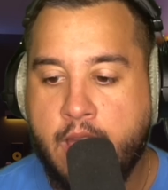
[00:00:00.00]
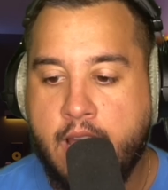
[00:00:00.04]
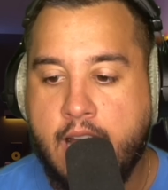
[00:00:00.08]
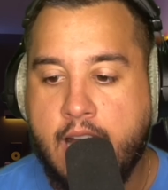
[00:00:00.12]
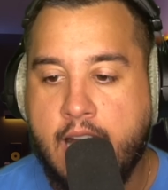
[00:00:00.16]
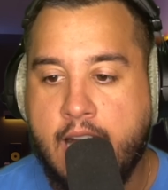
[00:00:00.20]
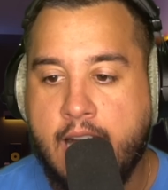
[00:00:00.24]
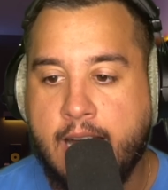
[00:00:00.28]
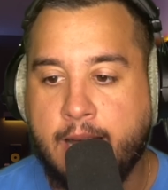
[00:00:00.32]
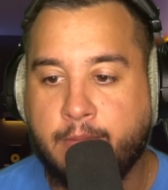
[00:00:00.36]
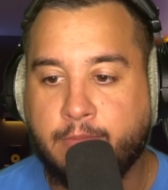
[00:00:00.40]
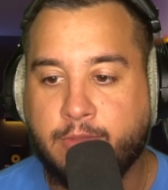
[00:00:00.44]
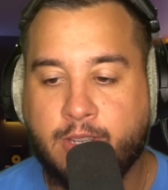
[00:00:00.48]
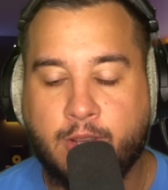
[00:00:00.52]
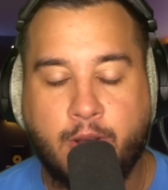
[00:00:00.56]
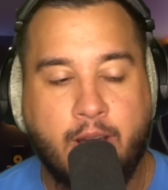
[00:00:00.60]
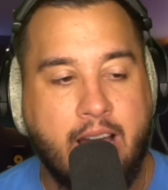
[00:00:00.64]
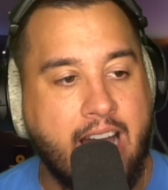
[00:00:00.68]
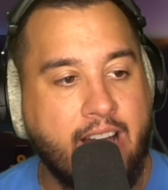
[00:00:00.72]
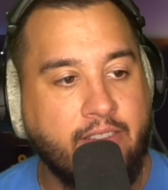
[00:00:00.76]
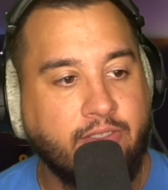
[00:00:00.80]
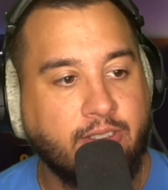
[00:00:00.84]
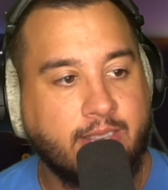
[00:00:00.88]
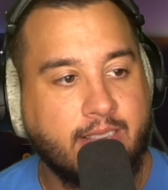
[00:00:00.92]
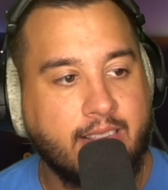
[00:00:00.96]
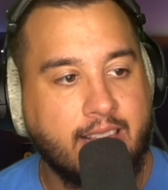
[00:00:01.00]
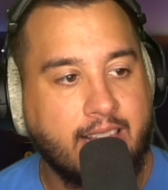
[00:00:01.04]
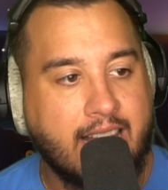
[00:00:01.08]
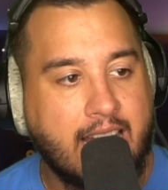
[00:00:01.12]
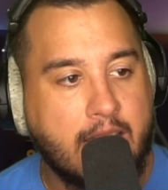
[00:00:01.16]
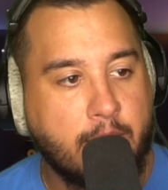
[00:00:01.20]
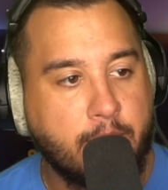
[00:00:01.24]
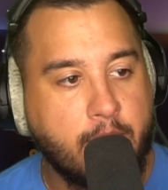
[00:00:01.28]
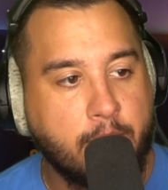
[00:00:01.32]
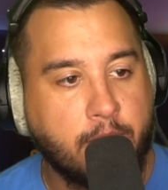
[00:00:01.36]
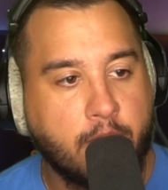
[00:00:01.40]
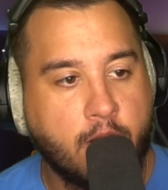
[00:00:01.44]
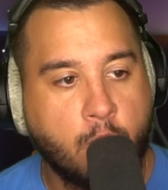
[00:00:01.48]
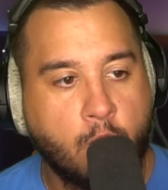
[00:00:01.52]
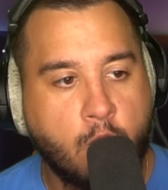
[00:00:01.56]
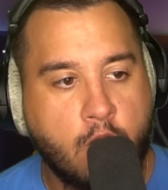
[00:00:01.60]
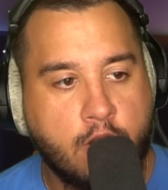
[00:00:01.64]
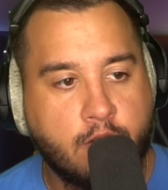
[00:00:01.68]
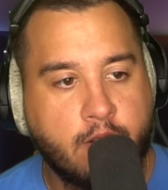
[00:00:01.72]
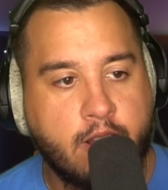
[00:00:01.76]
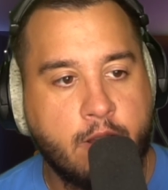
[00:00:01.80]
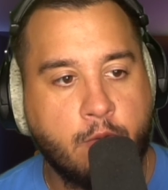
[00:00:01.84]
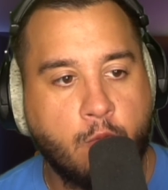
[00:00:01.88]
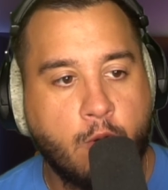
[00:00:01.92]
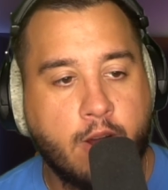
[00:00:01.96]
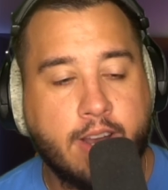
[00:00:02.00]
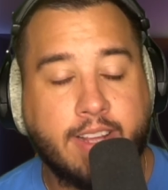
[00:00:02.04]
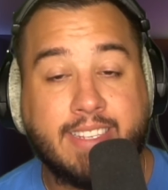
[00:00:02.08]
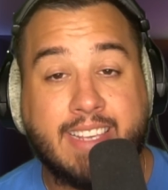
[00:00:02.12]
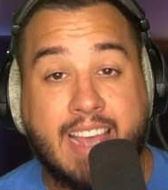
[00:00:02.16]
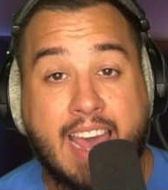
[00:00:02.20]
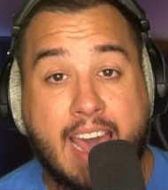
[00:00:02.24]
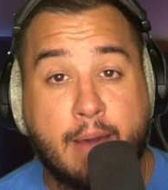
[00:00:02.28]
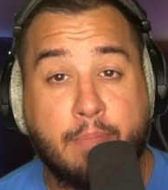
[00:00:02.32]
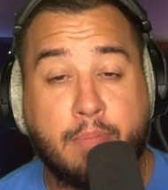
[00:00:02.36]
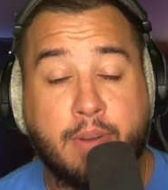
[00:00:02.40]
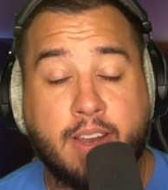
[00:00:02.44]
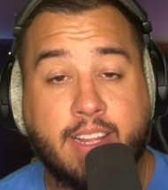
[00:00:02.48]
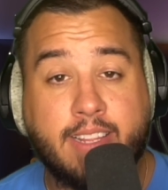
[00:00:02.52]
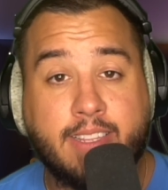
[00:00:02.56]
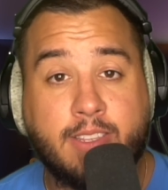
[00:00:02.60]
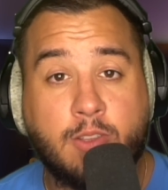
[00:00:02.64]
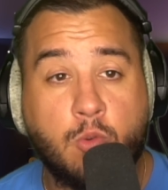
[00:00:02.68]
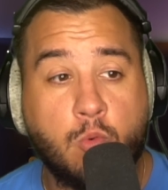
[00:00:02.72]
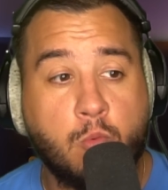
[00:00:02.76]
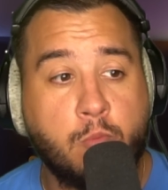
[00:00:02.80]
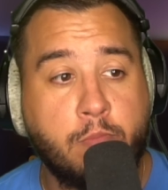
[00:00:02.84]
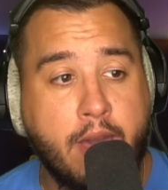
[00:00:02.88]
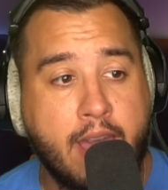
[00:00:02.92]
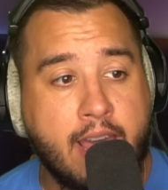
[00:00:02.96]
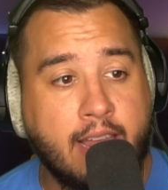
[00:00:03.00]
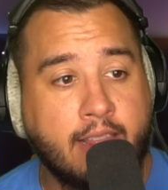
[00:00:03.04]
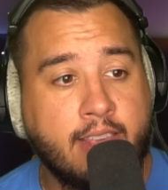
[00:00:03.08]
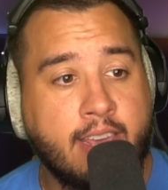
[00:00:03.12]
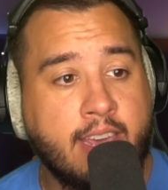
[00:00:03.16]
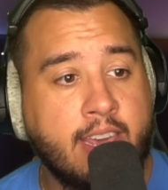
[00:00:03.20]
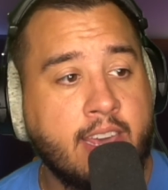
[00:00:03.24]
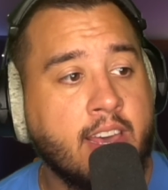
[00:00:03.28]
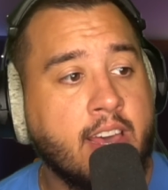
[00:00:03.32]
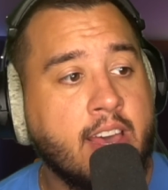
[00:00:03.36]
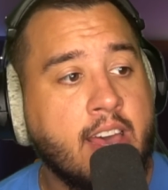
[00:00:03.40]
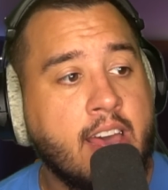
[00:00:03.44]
So obviously, a lot of people are wondering what is happening to Bayley.